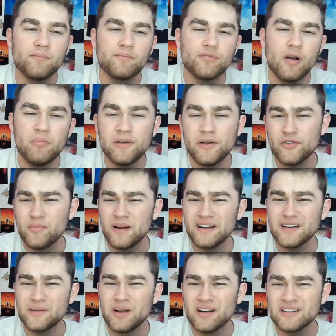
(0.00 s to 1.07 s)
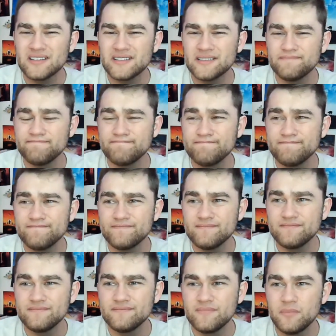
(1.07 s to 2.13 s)
Probably earthbending, to be honest.
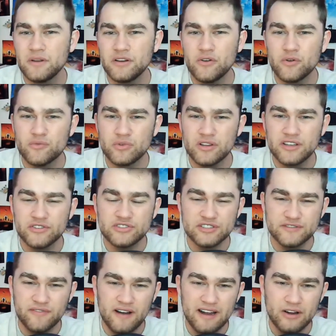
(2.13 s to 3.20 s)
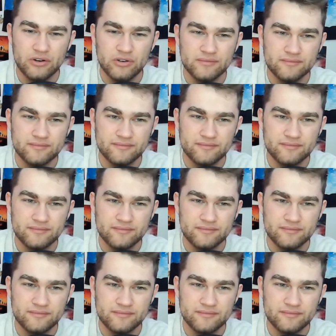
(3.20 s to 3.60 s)
I mean, no one really uses fire.